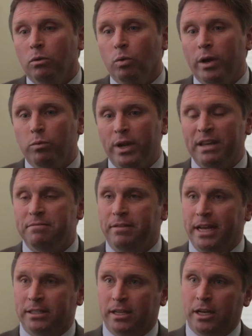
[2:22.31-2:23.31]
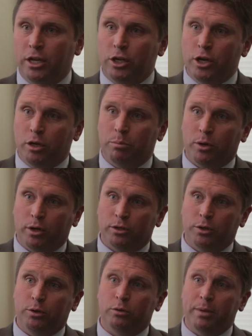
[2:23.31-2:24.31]
When we invest in a young
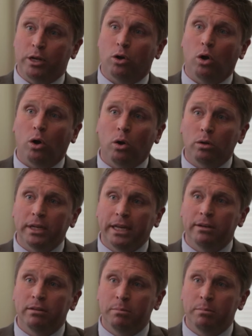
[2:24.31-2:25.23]
person who's been called into the